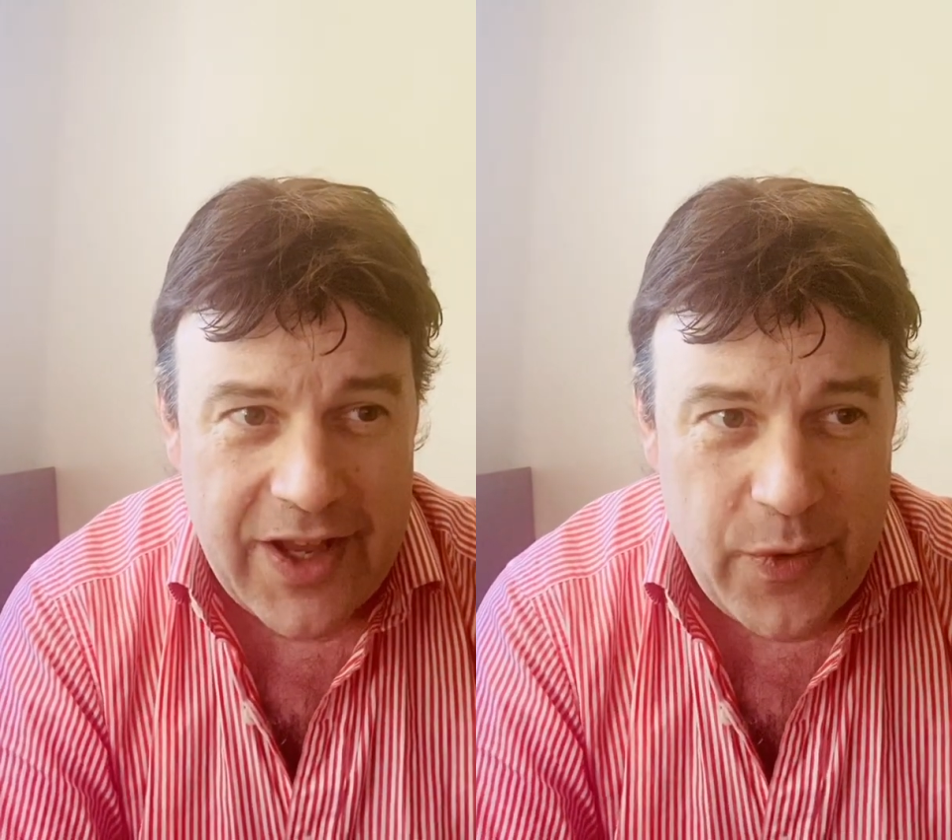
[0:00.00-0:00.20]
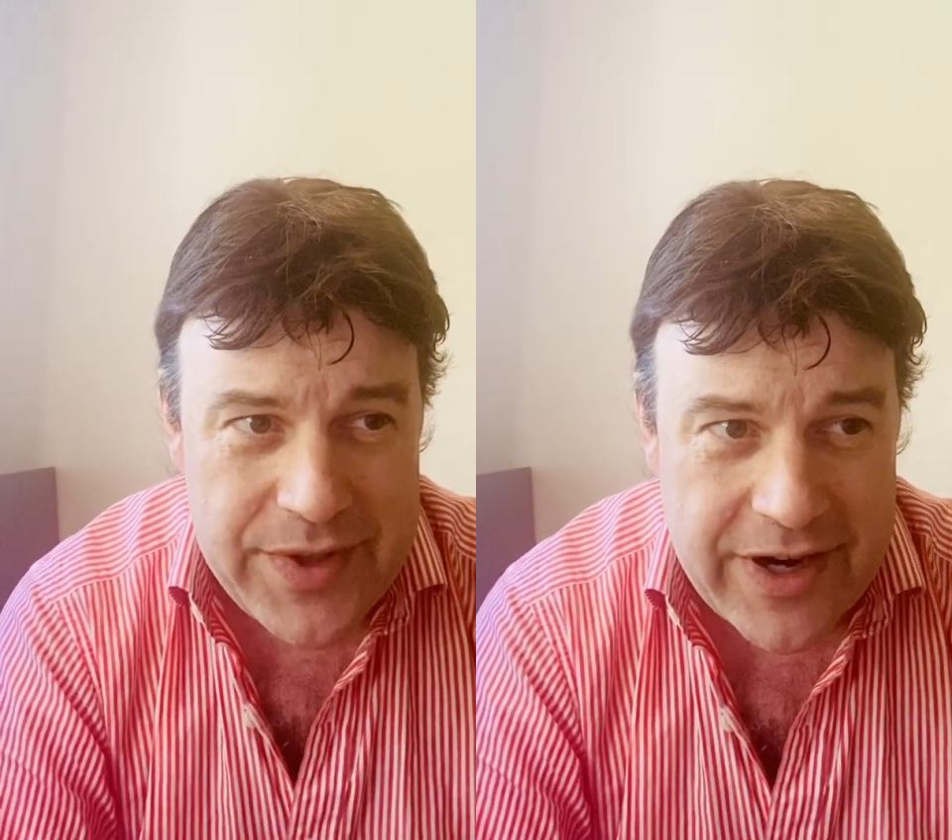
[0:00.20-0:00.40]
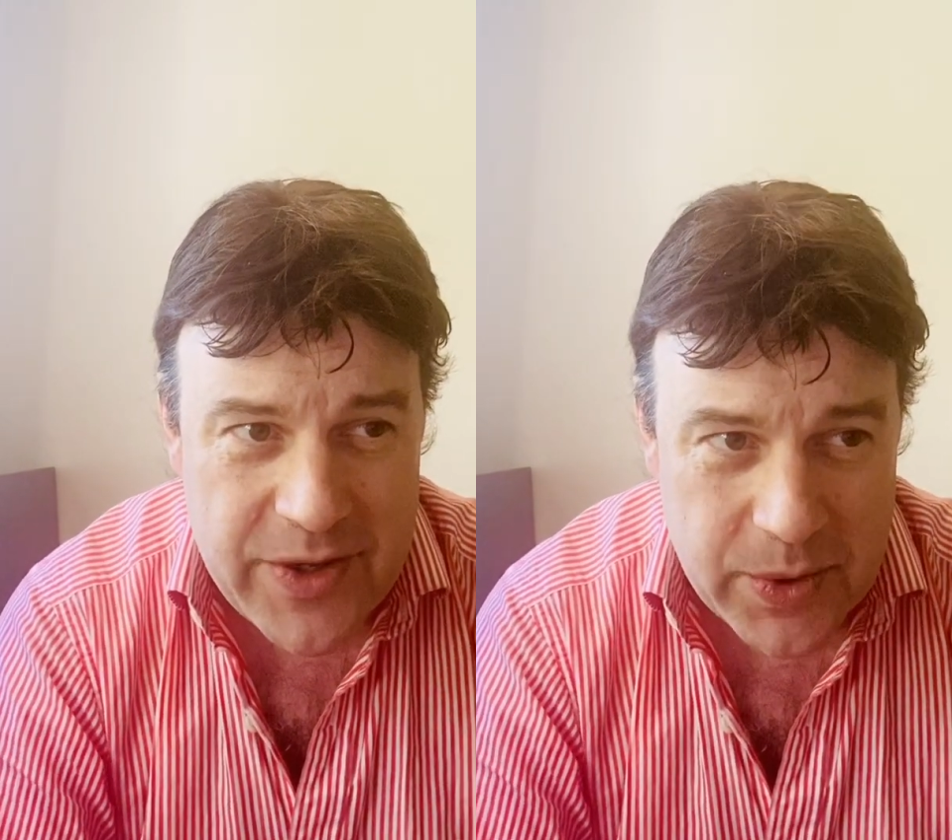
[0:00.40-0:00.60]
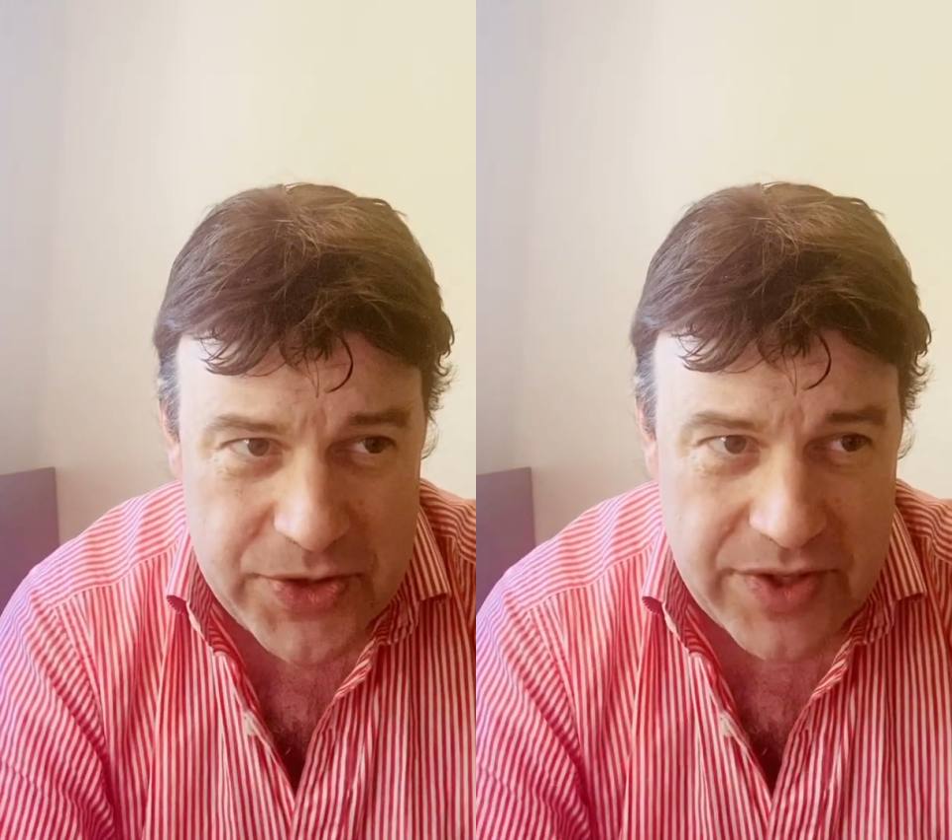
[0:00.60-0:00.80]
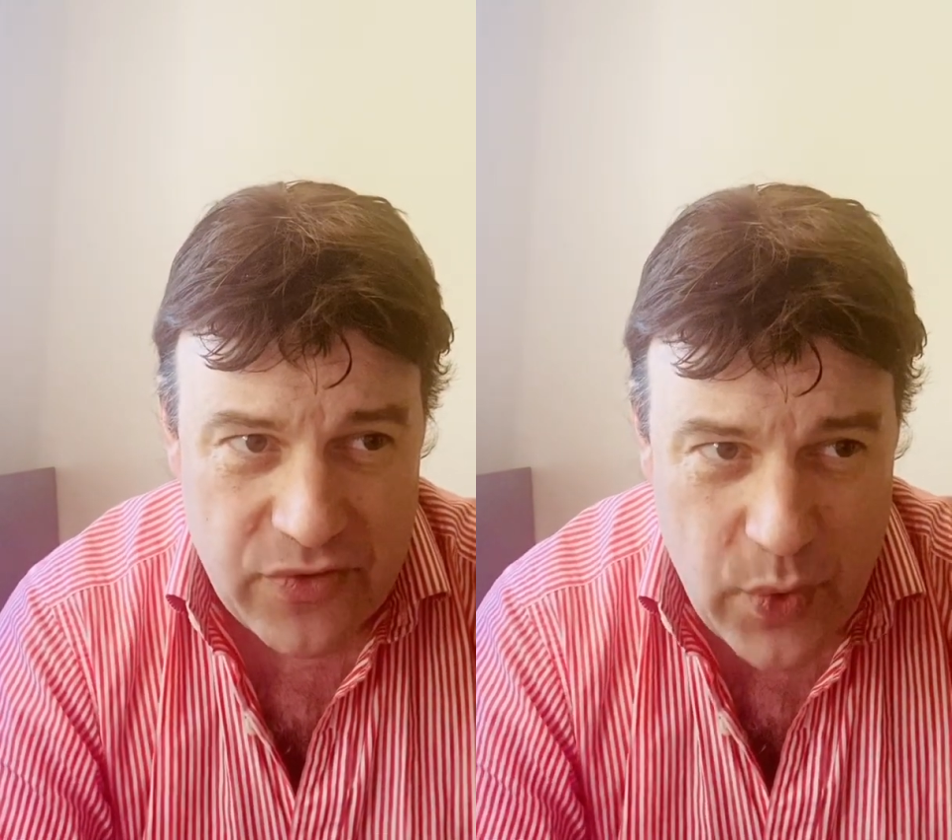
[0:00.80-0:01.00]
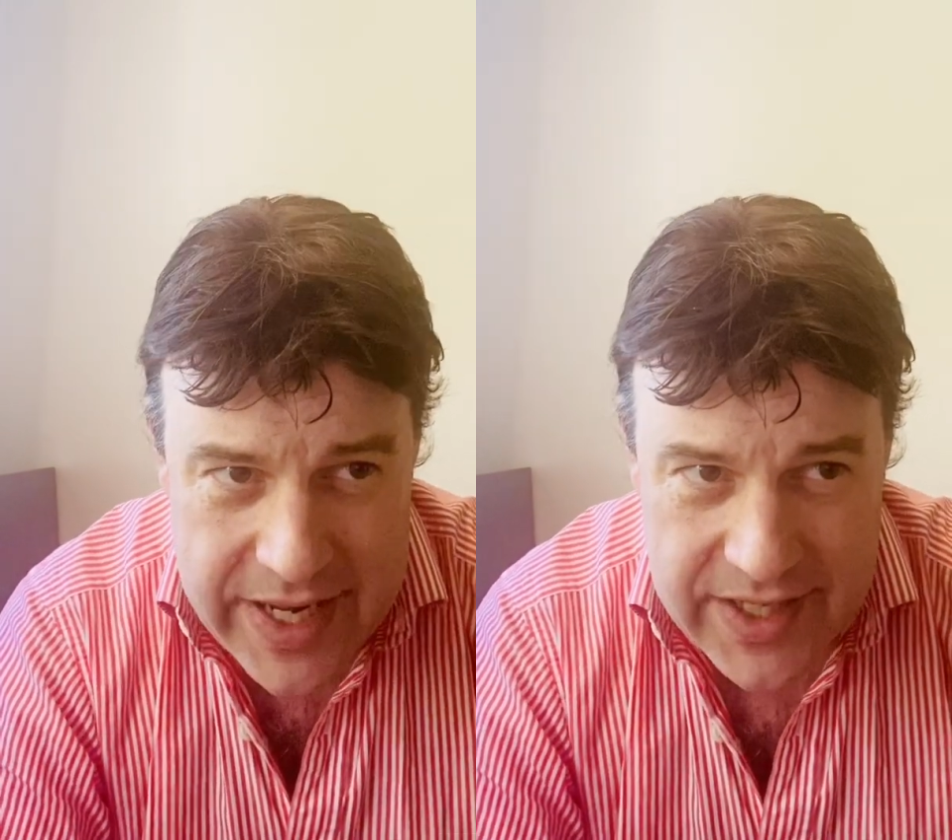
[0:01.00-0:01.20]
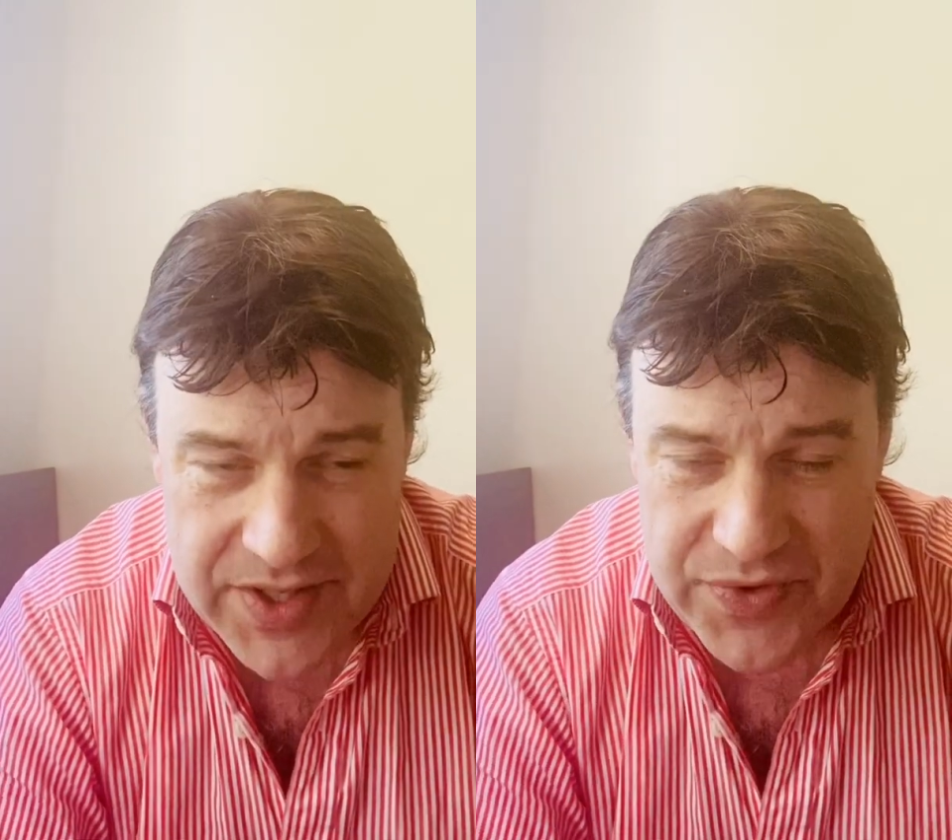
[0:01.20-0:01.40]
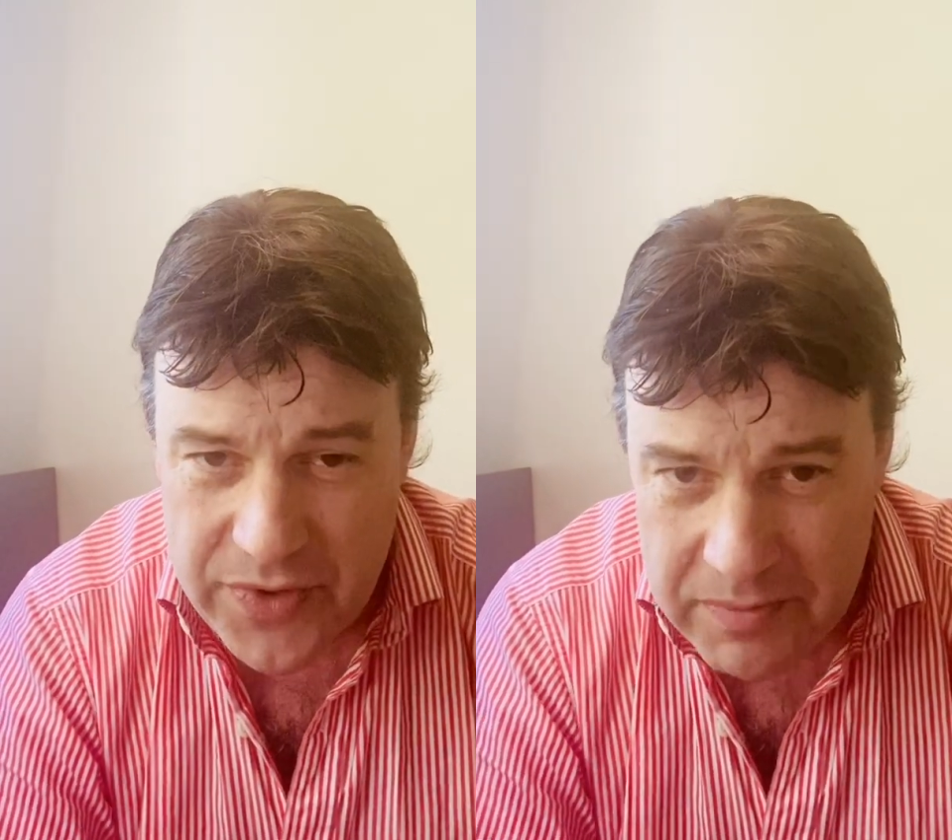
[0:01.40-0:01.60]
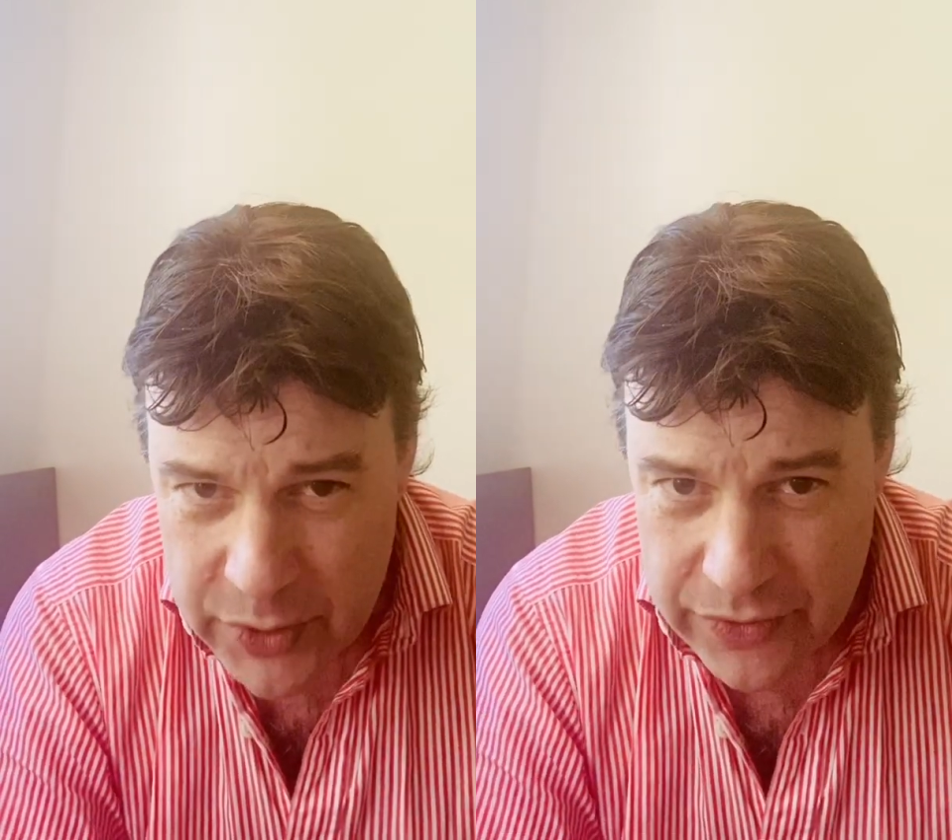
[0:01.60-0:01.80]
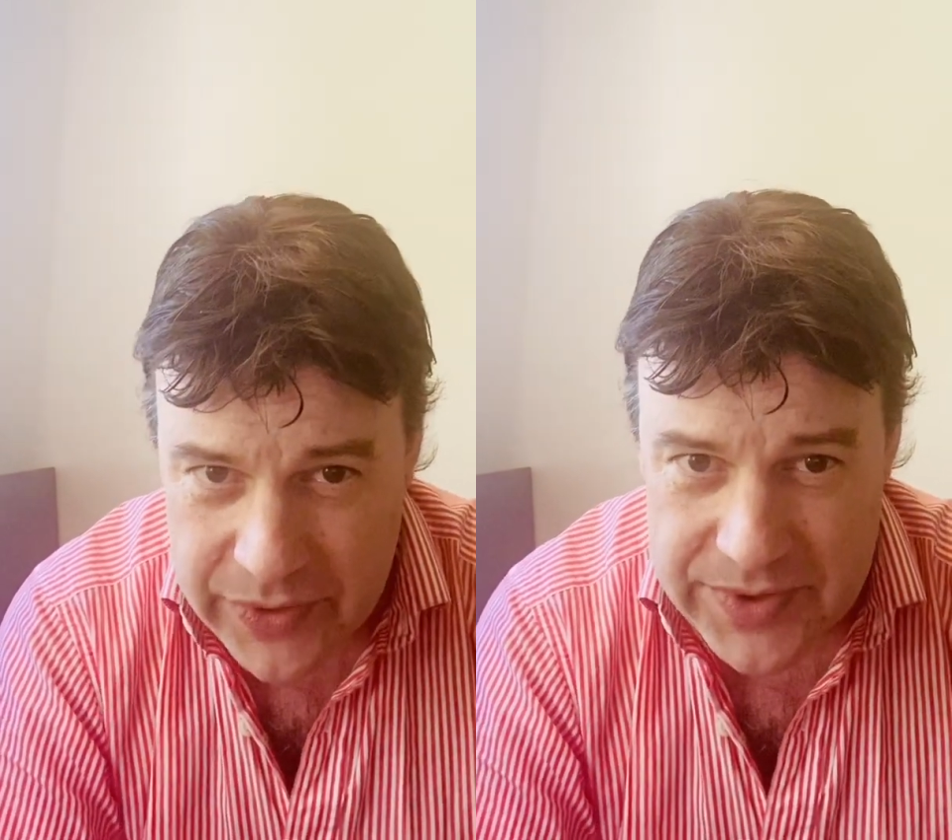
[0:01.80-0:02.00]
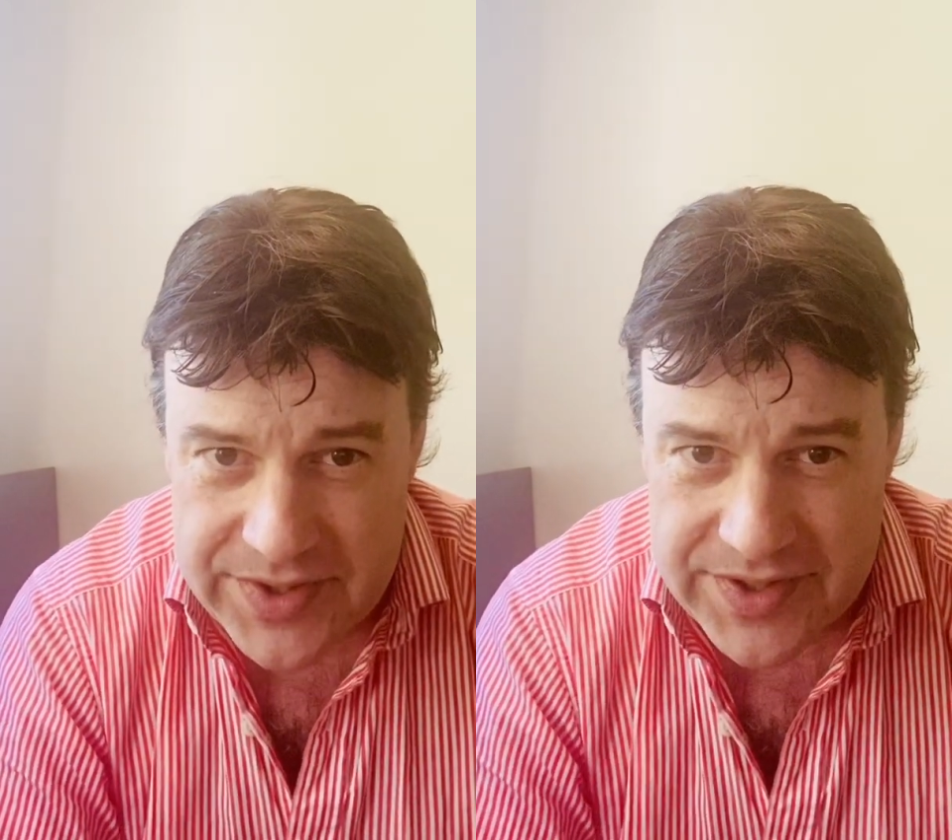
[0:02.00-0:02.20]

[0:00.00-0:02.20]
with our culture of wakes, removals,